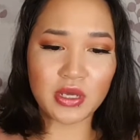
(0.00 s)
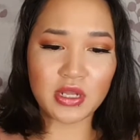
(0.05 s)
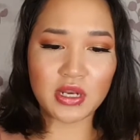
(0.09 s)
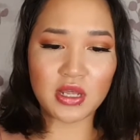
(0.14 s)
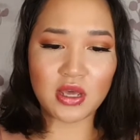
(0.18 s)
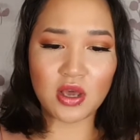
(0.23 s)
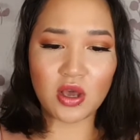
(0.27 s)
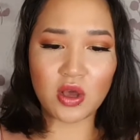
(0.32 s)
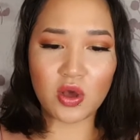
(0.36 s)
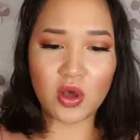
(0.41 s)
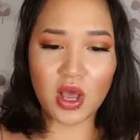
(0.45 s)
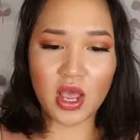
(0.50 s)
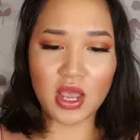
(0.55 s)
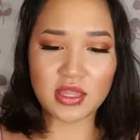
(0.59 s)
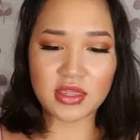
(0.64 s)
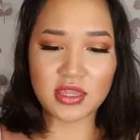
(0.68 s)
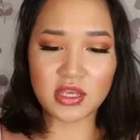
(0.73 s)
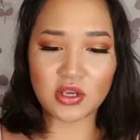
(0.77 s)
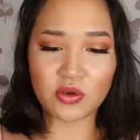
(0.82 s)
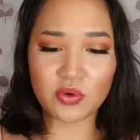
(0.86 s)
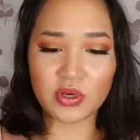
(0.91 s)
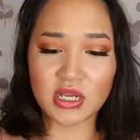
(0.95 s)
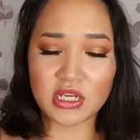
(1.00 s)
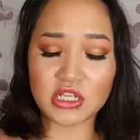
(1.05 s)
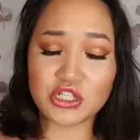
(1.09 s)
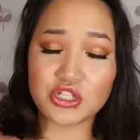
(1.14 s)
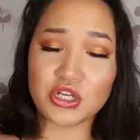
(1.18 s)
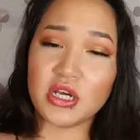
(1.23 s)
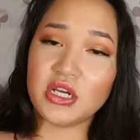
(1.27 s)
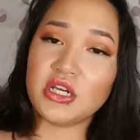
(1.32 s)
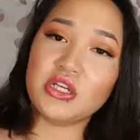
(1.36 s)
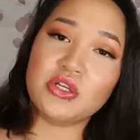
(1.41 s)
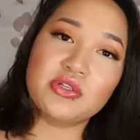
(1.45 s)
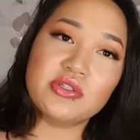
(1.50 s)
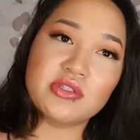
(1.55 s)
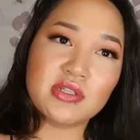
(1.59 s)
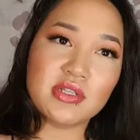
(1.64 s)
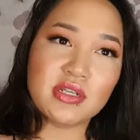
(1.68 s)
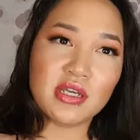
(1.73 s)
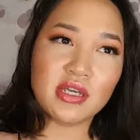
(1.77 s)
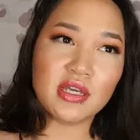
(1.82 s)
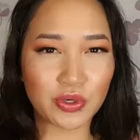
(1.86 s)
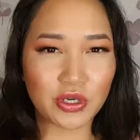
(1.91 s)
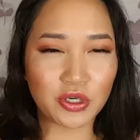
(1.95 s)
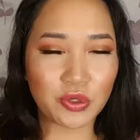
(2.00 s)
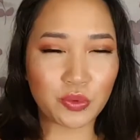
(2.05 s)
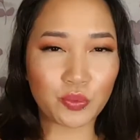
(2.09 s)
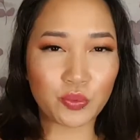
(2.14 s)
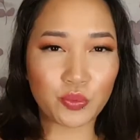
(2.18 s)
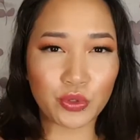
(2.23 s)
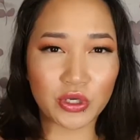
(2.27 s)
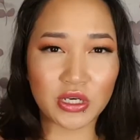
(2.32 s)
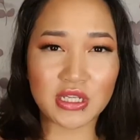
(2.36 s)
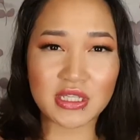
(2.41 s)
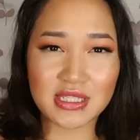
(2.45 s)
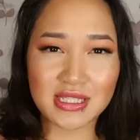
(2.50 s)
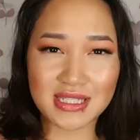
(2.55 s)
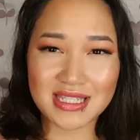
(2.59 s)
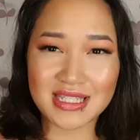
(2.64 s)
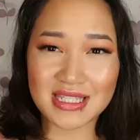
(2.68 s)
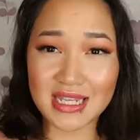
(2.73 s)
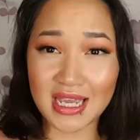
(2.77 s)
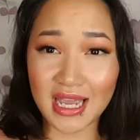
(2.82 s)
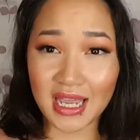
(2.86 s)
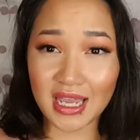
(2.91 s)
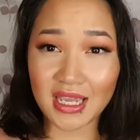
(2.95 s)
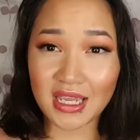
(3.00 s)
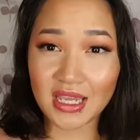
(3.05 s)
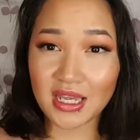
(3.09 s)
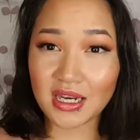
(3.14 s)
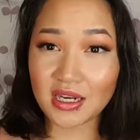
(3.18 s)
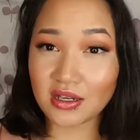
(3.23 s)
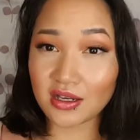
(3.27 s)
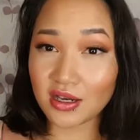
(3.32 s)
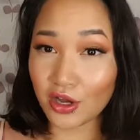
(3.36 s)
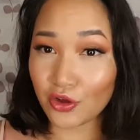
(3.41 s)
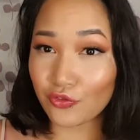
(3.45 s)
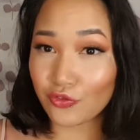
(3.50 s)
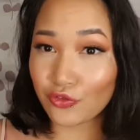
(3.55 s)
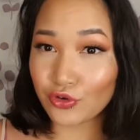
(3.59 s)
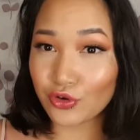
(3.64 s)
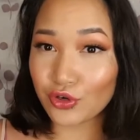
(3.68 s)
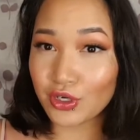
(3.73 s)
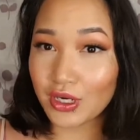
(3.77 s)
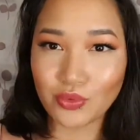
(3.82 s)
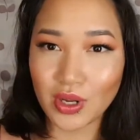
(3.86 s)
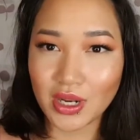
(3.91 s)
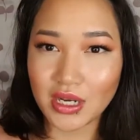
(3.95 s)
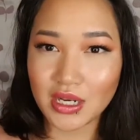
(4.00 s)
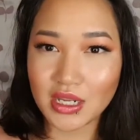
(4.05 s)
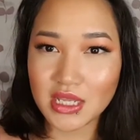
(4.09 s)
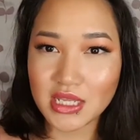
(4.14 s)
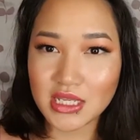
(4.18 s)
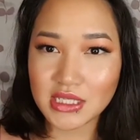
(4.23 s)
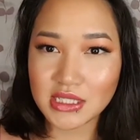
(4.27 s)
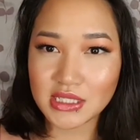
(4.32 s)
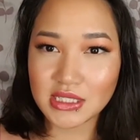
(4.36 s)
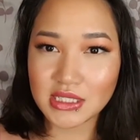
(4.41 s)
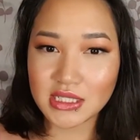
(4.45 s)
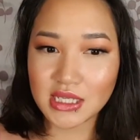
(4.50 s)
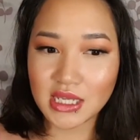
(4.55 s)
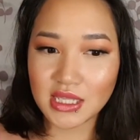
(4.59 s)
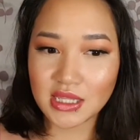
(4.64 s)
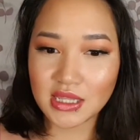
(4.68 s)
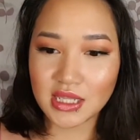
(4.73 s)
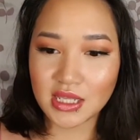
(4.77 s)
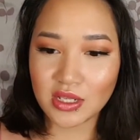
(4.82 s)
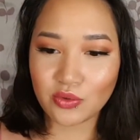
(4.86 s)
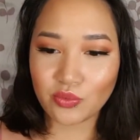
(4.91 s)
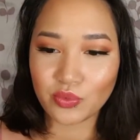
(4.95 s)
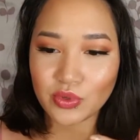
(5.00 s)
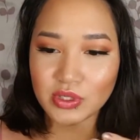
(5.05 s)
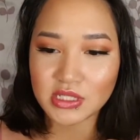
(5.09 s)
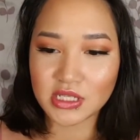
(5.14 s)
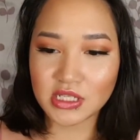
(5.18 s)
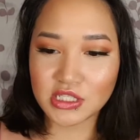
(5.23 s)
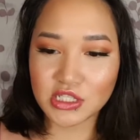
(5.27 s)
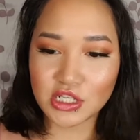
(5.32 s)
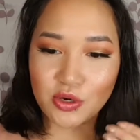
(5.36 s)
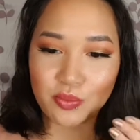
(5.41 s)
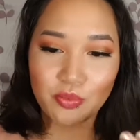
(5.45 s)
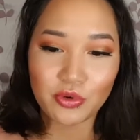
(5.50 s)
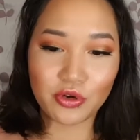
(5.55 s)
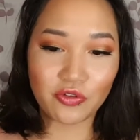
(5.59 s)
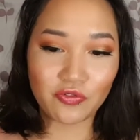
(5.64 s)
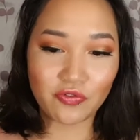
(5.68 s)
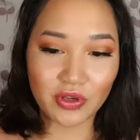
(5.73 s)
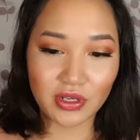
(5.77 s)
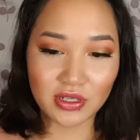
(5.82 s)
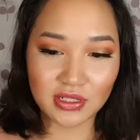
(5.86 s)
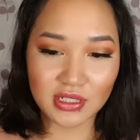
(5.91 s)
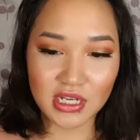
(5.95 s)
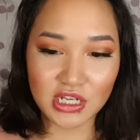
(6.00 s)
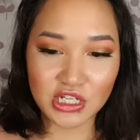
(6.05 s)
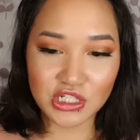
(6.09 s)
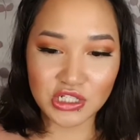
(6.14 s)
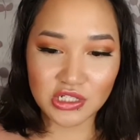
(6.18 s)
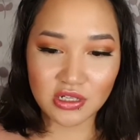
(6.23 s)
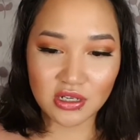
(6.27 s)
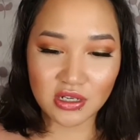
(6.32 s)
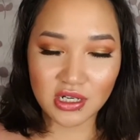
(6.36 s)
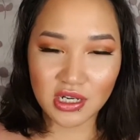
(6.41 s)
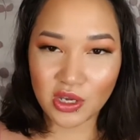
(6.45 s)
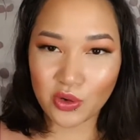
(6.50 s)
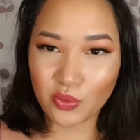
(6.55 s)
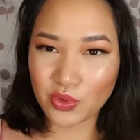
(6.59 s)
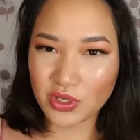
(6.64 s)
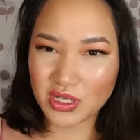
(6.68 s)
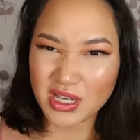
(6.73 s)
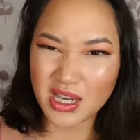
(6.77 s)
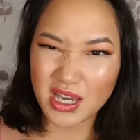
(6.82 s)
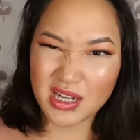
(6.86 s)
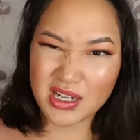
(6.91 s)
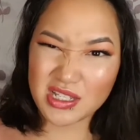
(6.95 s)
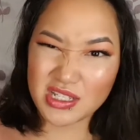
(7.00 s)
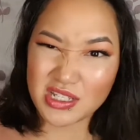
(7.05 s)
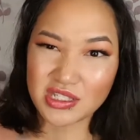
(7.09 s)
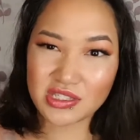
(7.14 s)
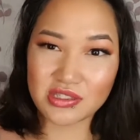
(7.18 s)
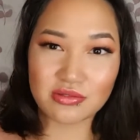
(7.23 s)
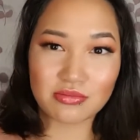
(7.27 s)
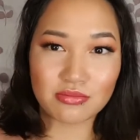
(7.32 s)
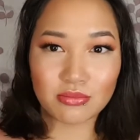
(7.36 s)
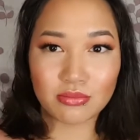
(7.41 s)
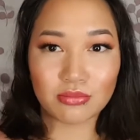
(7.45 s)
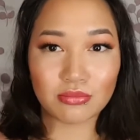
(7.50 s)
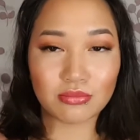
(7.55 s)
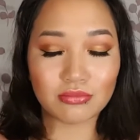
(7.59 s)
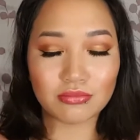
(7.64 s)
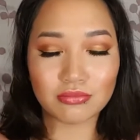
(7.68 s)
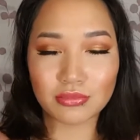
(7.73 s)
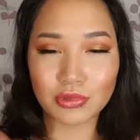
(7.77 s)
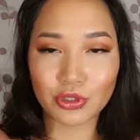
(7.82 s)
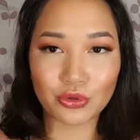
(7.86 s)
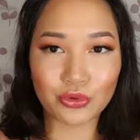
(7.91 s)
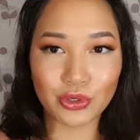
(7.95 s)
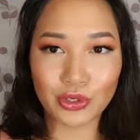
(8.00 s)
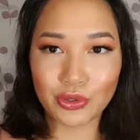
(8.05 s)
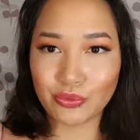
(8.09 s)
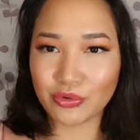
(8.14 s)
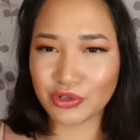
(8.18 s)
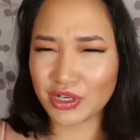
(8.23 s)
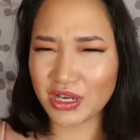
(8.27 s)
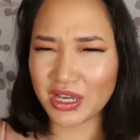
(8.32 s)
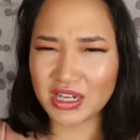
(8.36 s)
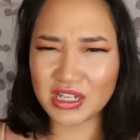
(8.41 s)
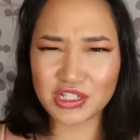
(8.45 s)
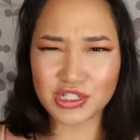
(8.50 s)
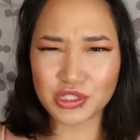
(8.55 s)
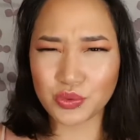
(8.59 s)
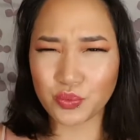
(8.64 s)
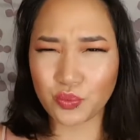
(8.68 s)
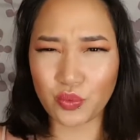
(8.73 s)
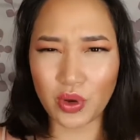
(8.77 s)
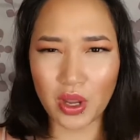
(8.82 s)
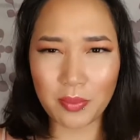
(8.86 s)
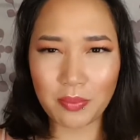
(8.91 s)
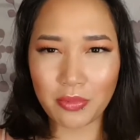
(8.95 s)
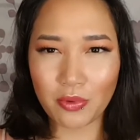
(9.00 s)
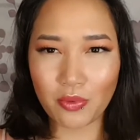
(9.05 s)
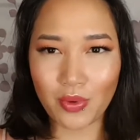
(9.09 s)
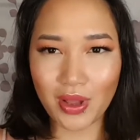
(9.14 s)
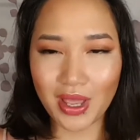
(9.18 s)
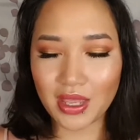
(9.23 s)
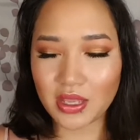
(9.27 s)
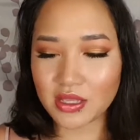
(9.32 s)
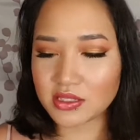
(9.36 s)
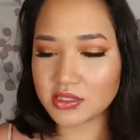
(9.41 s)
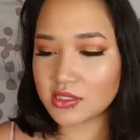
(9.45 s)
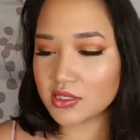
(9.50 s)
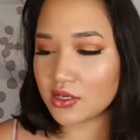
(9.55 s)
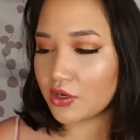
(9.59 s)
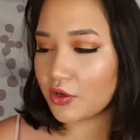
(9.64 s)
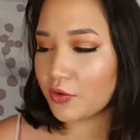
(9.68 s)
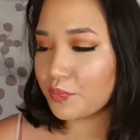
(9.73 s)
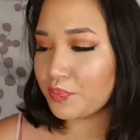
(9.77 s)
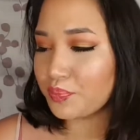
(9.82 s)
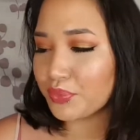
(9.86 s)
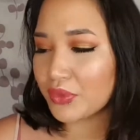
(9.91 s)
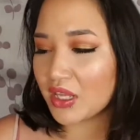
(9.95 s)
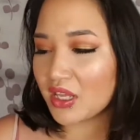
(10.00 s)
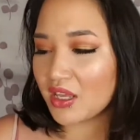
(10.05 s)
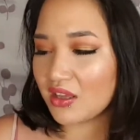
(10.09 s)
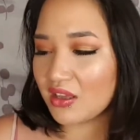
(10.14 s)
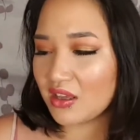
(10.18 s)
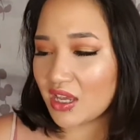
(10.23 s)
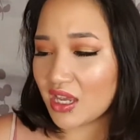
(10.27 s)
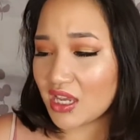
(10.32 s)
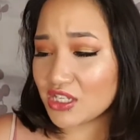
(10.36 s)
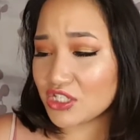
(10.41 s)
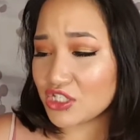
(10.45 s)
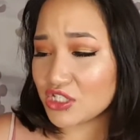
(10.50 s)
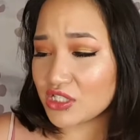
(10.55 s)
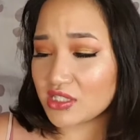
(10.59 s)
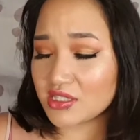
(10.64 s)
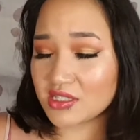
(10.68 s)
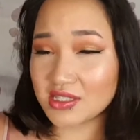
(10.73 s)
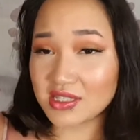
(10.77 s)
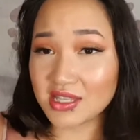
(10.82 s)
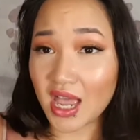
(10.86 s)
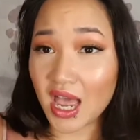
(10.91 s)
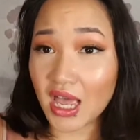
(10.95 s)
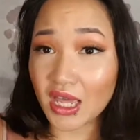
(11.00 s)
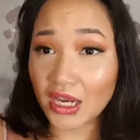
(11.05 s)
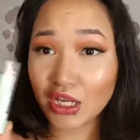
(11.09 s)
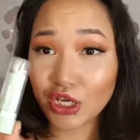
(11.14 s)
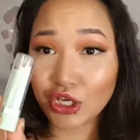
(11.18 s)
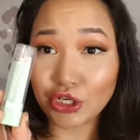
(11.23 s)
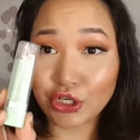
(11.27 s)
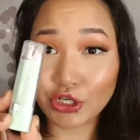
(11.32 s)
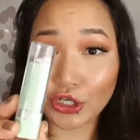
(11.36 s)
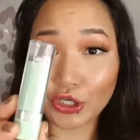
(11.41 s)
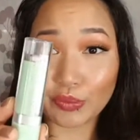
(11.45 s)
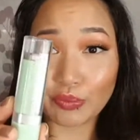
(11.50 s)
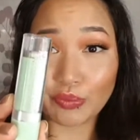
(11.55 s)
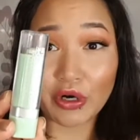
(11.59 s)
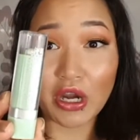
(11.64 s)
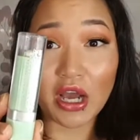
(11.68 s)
but I think when I tried using it, green wouldn't stay and cover redness. And then once I start putting foundation on it, it would kind of just, the green would kind of just wipe away. So it's just not a good